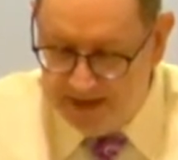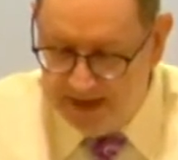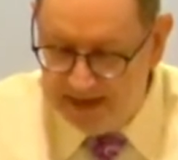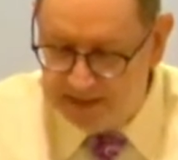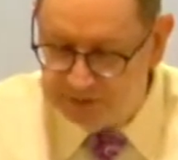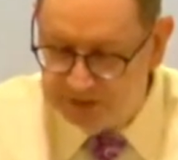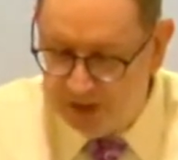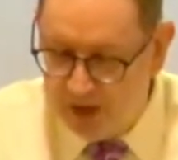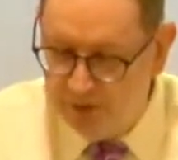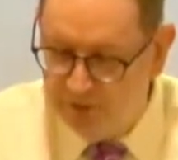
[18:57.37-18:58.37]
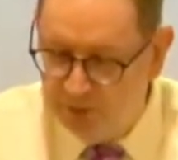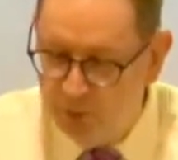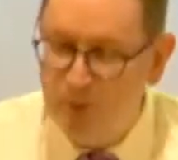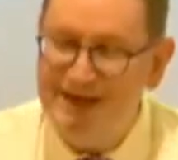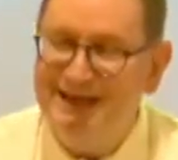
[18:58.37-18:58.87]
and it was called the
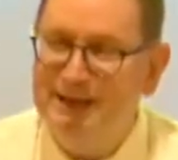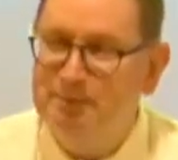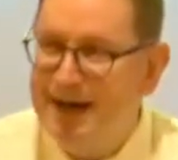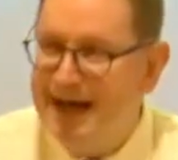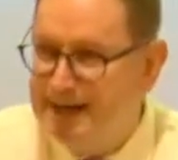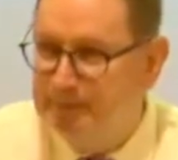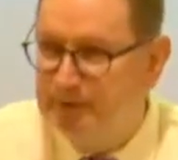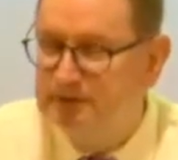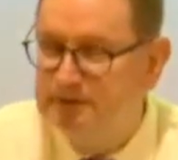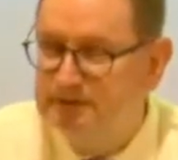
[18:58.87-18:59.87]
Wicked Bible.